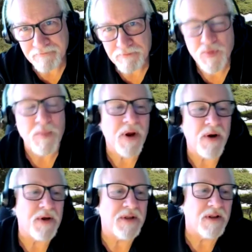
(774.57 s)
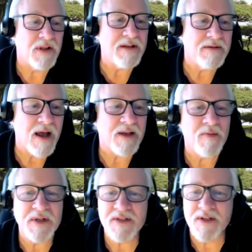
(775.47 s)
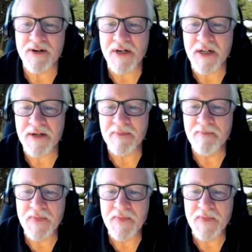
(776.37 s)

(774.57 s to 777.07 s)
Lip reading: preparing the legal documents that are needed.